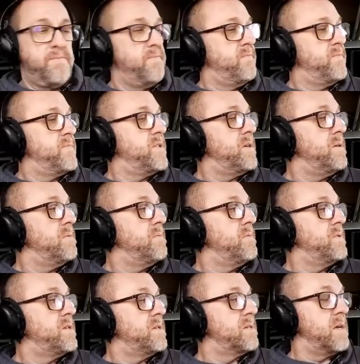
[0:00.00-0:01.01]
So, which
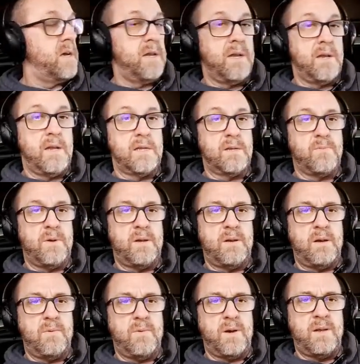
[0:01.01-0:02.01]
is that's what I
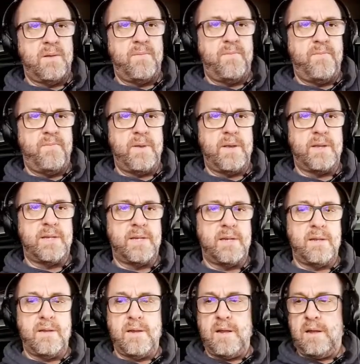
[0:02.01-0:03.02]
want. That's it.
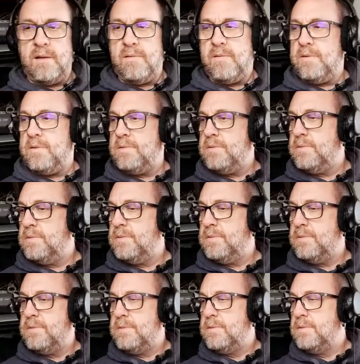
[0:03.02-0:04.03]
No.
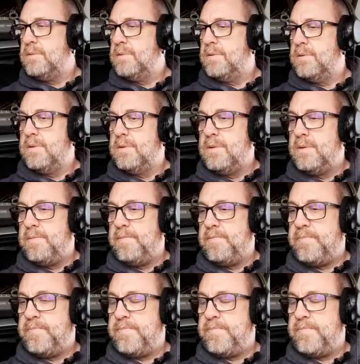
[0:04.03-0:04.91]
I